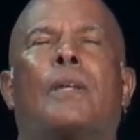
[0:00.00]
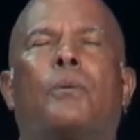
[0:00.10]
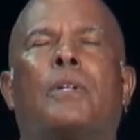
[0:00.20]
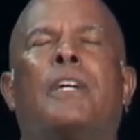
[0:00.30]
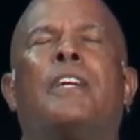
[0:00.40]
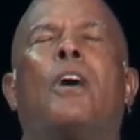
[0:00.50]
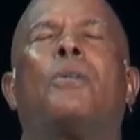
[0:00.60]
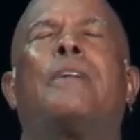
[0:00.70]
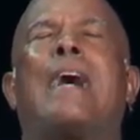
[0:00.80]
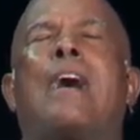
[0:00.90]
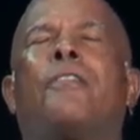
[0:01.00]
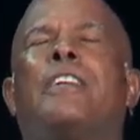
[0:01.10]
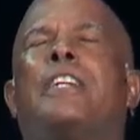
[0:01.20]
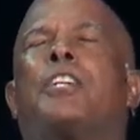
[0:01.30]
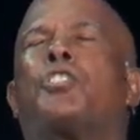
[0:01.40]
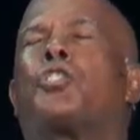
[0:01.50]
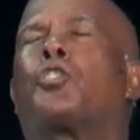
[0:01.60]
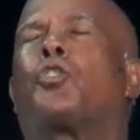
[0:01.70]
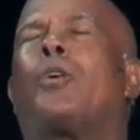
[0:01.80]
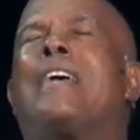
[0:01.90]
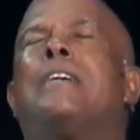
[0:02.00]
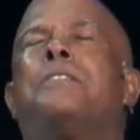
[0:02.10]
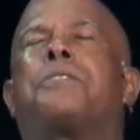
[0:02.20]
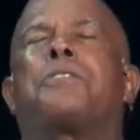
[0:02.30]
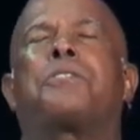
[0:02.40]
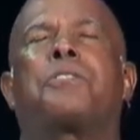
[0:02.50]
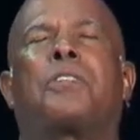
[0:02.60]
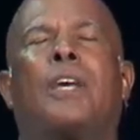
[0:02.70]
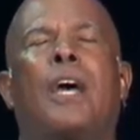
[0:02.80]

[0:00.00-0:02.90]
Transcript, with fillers: we're letting go now of any constraints,